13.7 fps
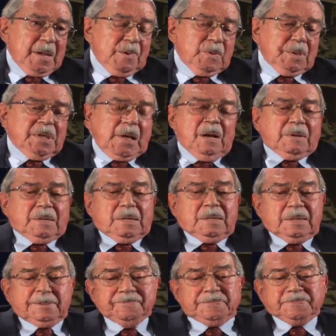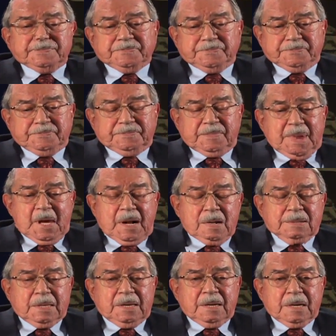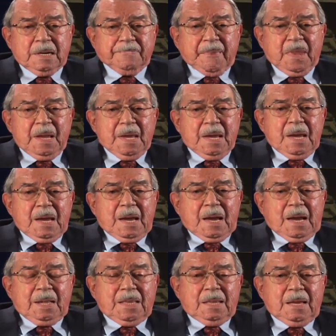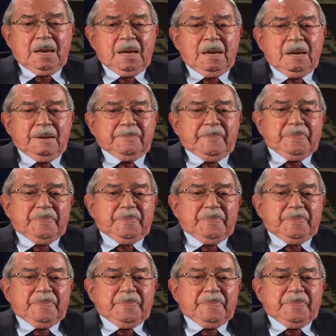was out um, out there, and they